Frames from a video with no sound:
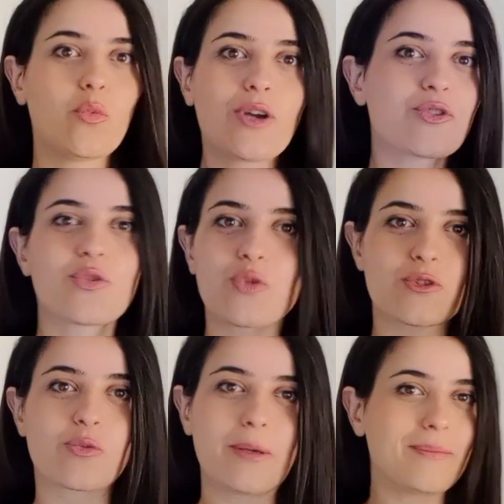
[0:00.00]
Where should you
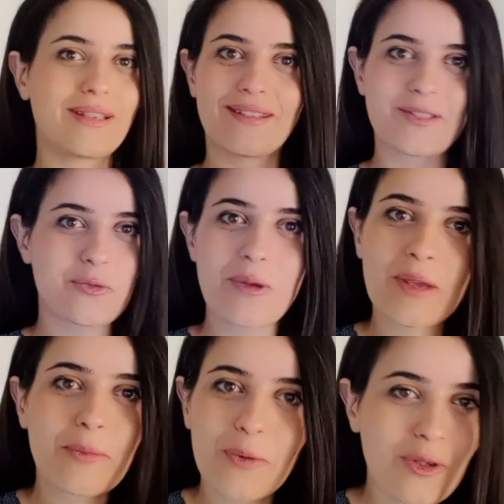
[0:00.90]
swim? In the
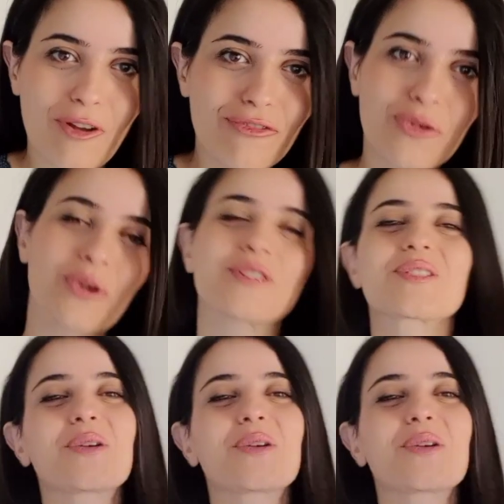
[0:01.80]
swimming pool, of course.